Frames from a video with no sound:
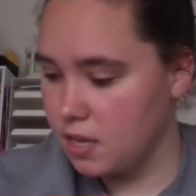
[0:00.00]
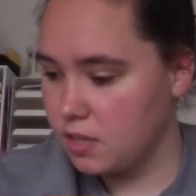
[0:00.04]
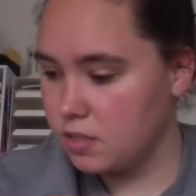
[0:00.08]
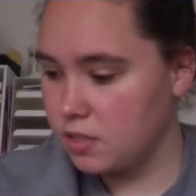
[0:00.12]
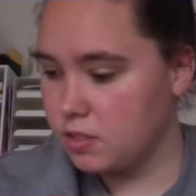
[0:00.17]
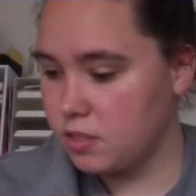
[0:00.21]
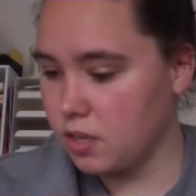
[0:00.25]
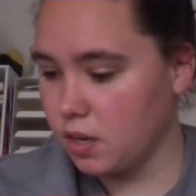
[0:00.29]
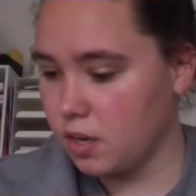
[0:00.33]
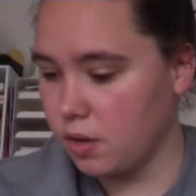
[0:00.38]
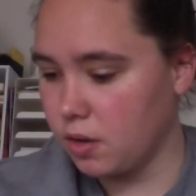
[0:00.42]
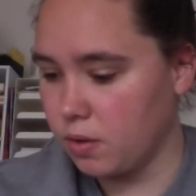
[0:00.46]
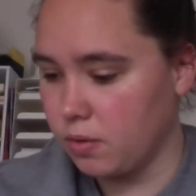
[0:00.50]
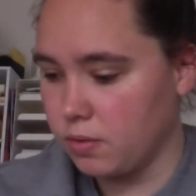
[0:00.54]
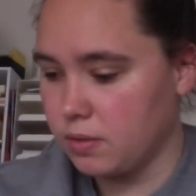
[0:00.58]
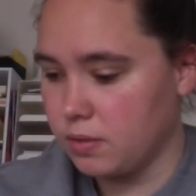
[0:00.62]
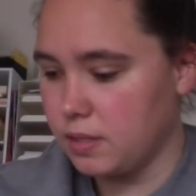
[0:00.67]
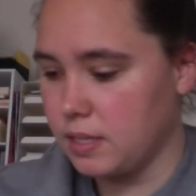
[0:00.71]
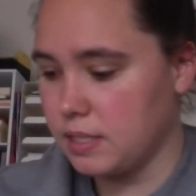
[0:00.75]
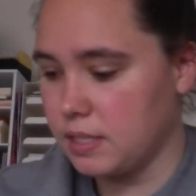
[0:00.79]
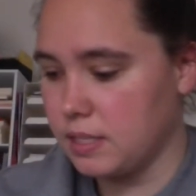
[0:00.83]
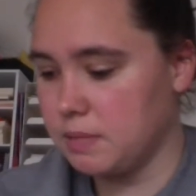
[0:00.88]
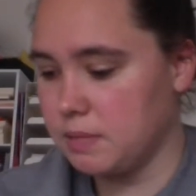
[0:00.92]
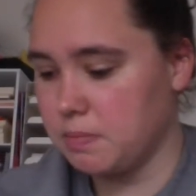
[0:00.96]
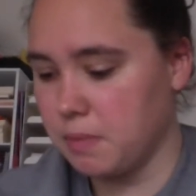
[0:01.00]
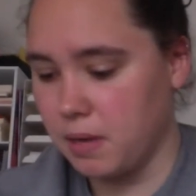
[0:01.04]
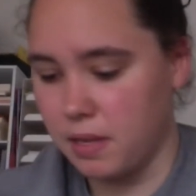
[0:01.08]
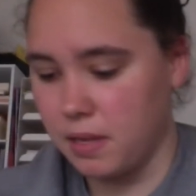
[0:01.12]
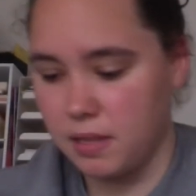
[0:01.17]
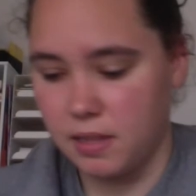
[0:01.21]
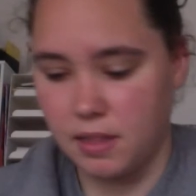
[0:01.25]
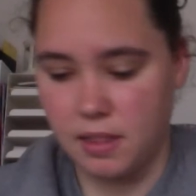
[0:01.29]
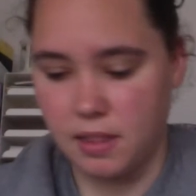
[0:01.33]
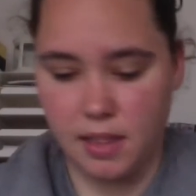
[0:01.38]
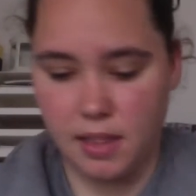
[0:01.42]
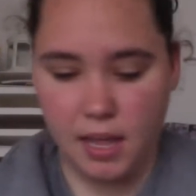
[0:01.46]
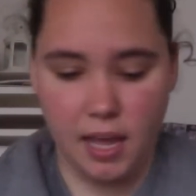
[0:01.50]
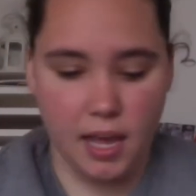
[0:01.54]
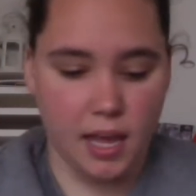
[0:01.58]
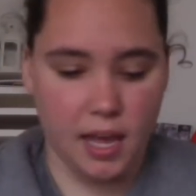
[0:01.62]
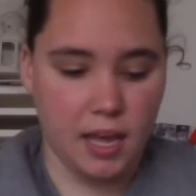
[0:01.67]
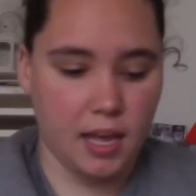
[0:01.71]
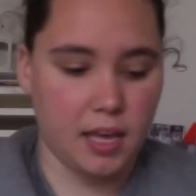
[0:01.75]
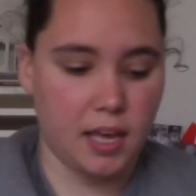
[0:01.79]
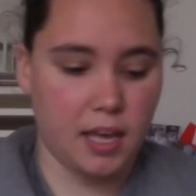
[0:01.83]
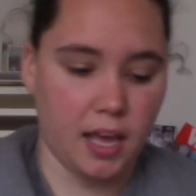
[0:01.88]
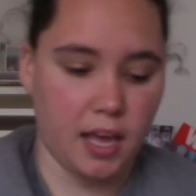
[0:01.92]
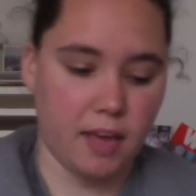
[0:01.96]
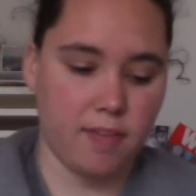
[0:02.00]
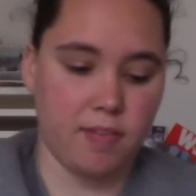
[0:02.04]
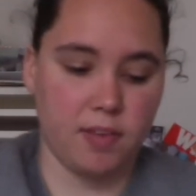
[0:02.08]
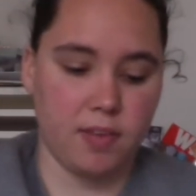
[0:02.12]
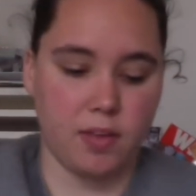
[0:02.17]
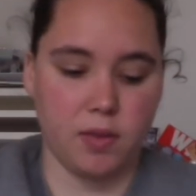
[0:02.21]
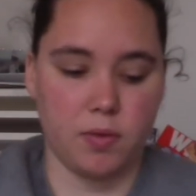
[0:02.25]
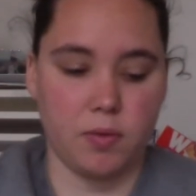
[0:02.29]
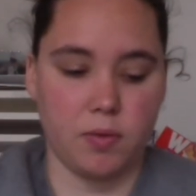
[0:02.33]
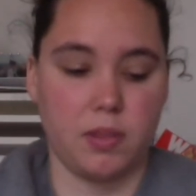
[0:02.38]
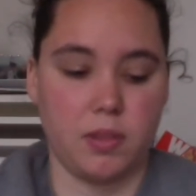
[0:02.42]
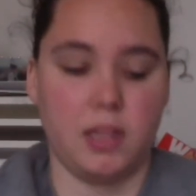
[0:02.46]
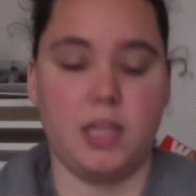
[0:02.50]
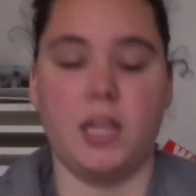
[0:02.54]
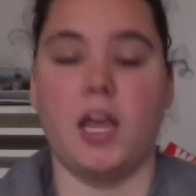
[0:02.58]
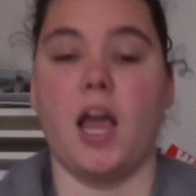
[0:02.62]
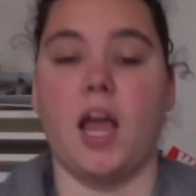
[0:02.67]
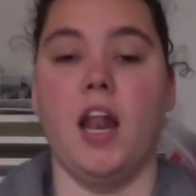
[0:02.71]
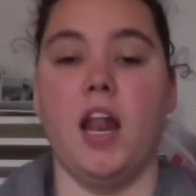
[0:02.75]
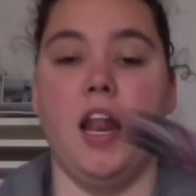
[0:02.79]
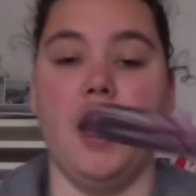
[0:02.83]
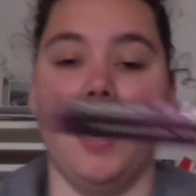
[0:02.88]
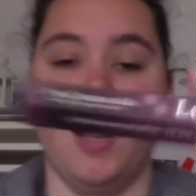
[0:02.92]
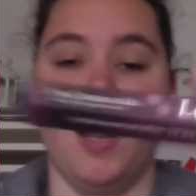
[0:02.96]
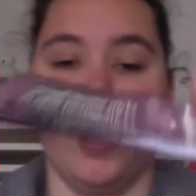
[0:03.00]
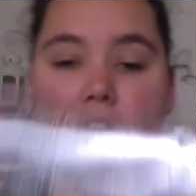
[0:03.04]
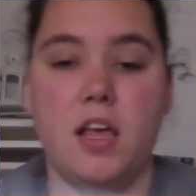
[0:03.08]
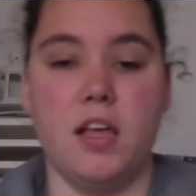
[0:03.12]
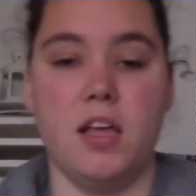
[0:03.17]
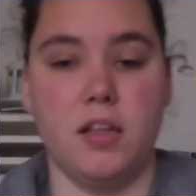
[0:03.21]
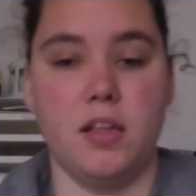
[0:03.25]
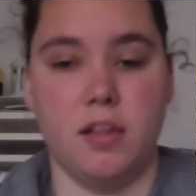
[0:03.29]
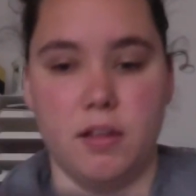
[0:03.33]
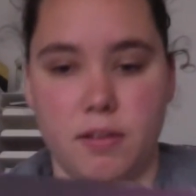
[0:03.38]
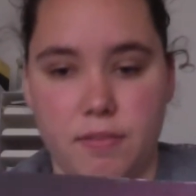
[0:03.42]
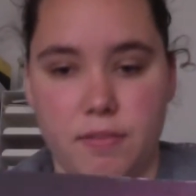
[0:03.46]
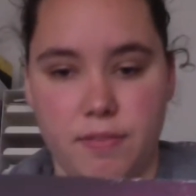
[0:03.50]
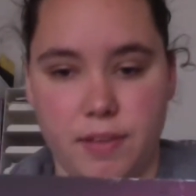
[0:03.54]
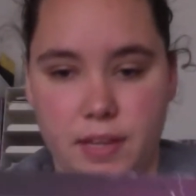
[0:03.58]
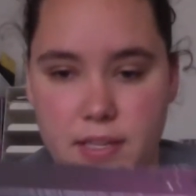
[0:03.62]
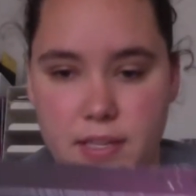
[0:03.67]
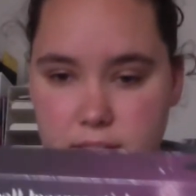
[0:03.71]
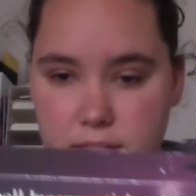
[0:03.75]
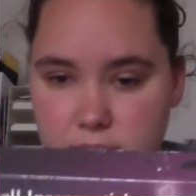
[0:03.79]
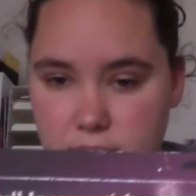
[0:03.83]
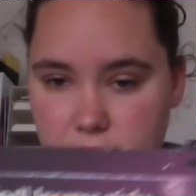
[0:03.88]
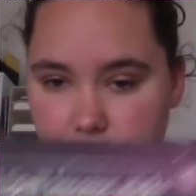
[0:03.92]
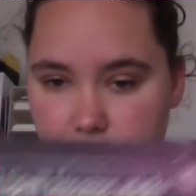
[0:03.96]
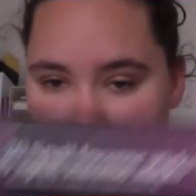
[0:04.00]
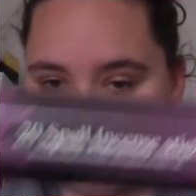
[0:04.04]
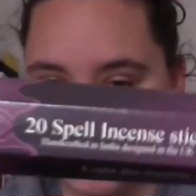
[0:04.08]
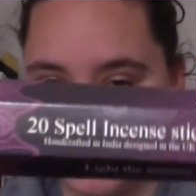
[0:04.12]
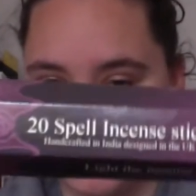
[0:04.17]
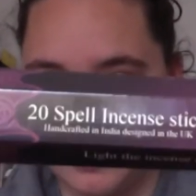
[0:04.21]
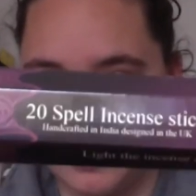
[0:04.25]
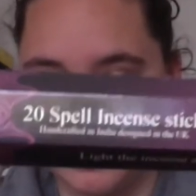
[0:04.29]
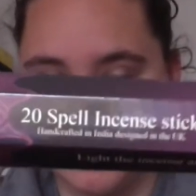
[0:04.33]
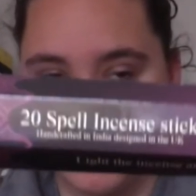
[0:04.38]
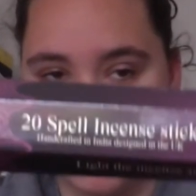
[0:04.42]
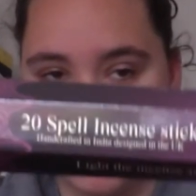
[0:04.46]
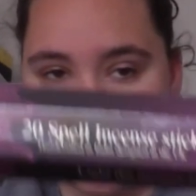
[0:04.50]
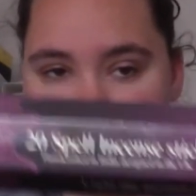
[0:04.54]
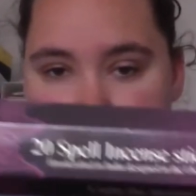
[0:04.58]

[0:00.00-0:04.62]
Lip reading: So this month they gave you the love incense.